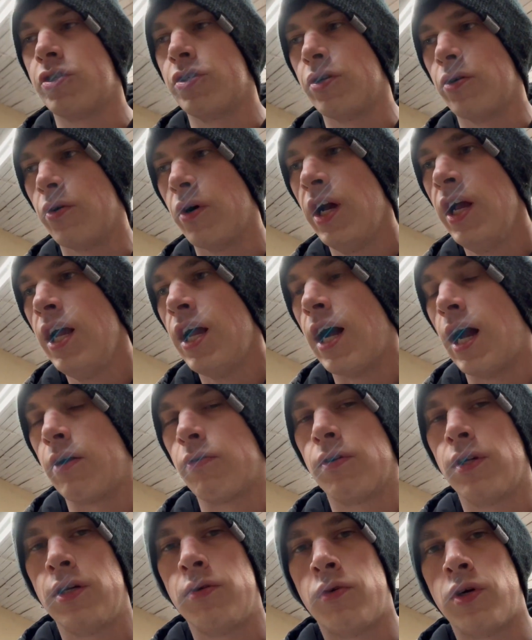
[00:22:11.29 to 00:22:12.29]
So I
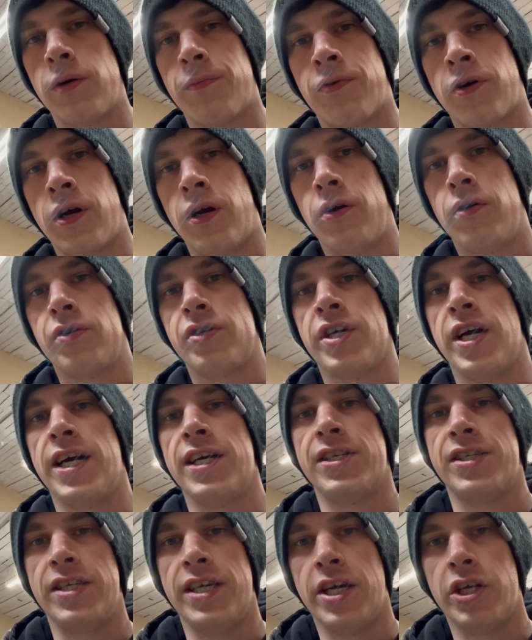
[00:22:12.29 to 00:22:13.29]
really want to
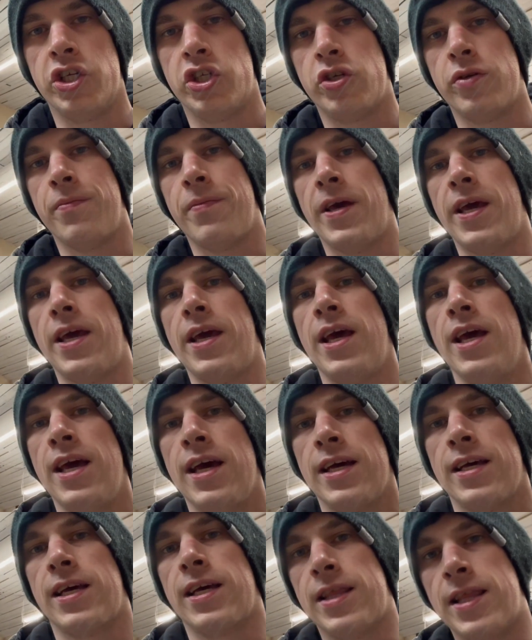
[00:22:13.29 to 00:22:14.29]
prioritize the engine bay,
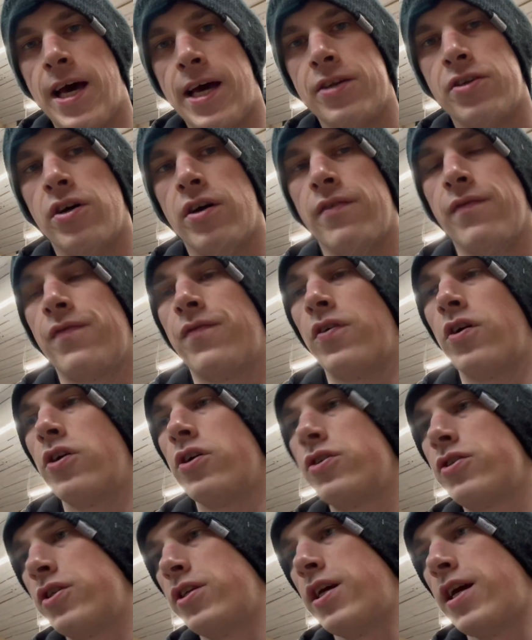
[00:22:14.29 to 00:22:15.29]
get that done
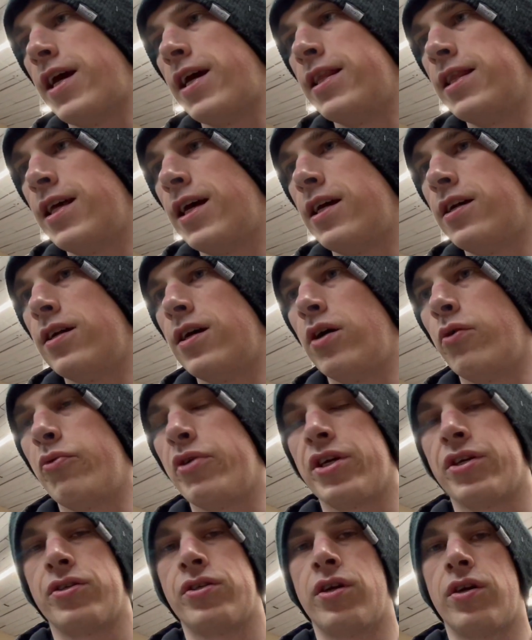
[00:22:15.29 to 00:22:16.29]
first, and then uh, we
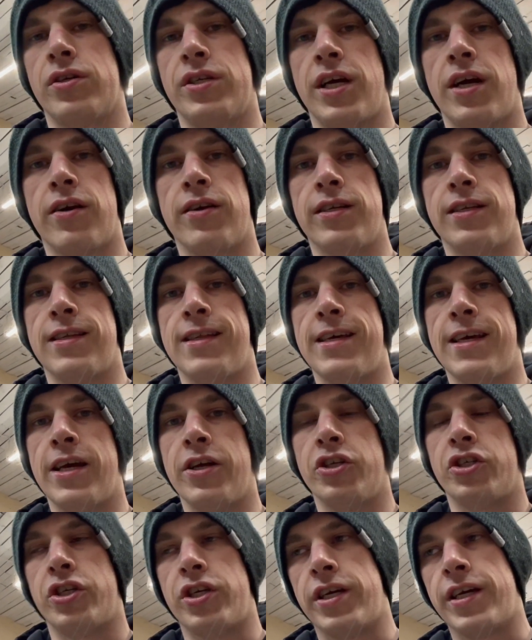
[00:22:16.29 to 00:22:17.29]
can start tearing into the
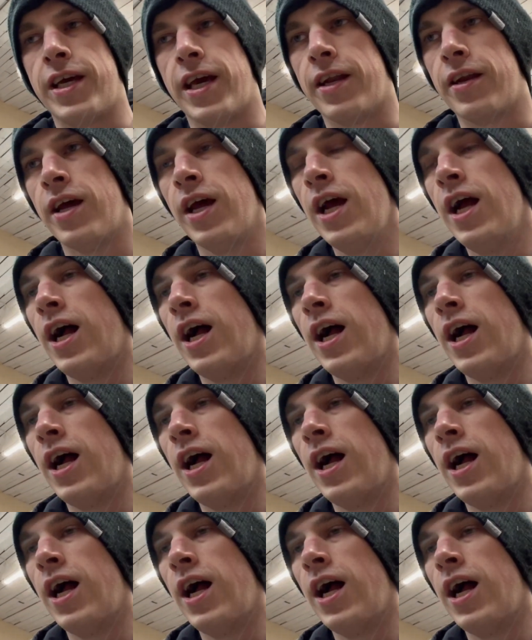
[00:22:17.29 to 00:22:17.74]
engine again.